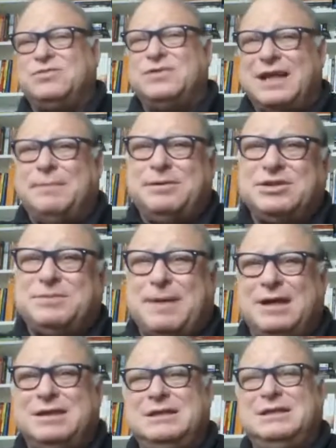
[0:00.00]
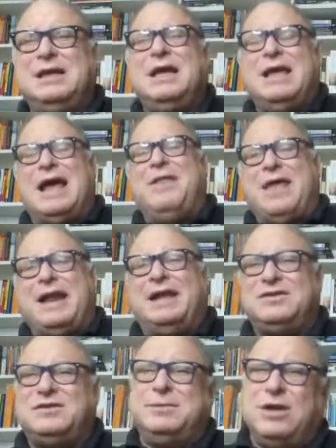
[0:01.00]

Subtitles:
for that municipality, and that has to be